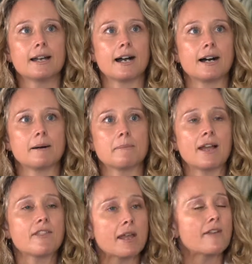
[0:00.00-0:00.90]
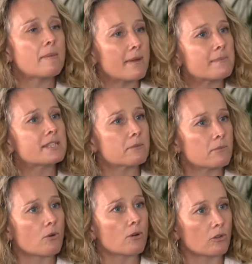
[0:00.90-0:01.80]
And there may be some
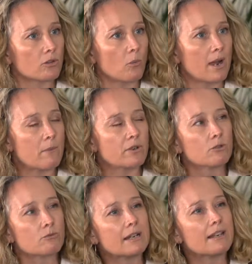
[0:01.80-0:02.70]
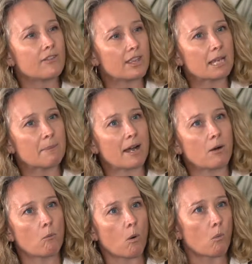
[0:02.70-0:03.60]
more along the way when you really think
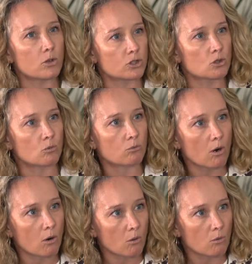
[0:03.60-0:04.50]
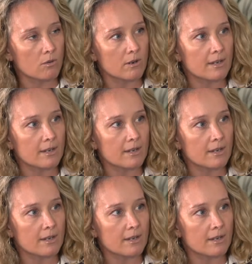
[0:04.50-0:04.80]
about what was your role